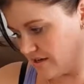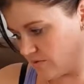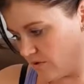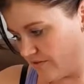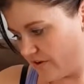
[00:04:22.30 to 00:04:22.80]

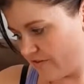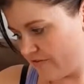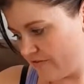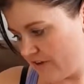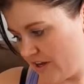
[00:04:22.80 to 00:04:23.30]
It's one of our
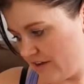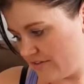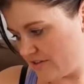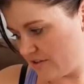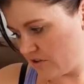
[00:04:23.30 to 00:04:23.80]

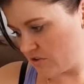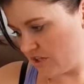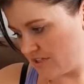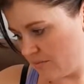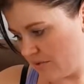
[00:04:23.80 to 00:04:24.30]
faves.
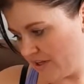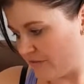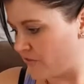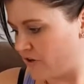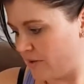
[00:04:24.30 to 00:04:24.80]
Sultry is a
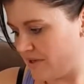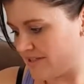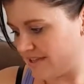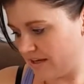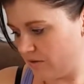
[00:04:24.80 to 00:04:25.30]
blend of creamy
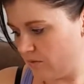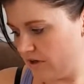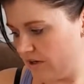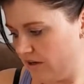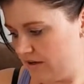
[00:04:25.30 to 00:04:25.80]

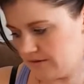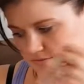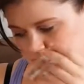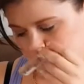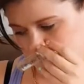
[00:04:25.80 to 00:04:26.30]
sandalwood,
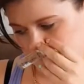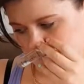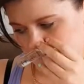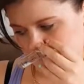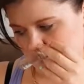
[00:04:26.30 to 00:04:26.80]

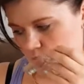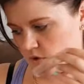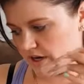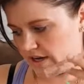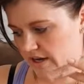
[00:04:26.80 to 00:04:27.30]

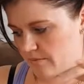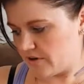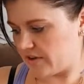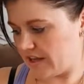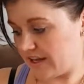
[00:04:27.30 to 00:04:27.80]
white
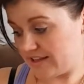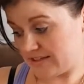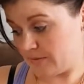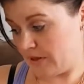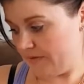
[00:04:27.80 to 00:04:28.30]
amber, that I can
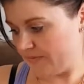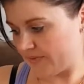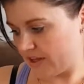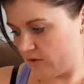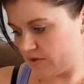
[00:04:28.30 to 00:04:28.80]
smell,
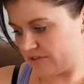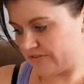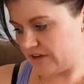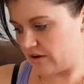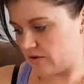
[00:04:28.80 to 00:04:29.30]
lotus
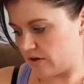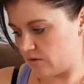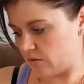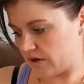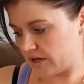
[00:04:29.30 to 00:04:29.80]

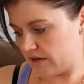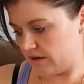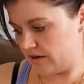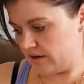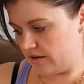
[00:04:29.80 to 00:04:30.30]
flower,
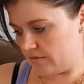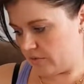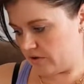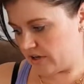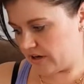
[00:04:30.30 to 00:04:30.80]
orchid,
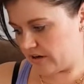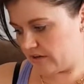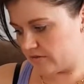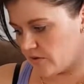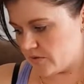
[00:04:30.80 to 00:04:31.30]

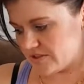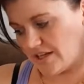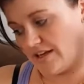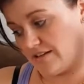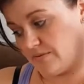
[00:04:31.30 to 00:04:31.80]
Bulgarian rose,
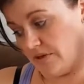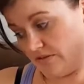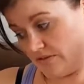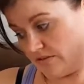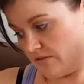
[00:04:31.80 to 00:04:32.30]
that I can smell
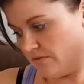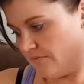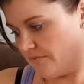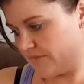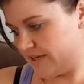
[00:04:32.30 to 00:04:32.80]
also,
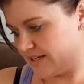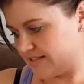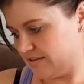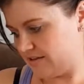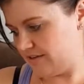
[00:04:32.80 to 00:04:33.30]
and
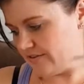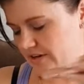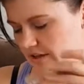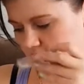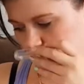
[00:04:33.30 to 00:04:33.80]
a silky
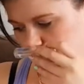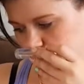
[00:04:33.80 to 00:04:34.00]
vanilla.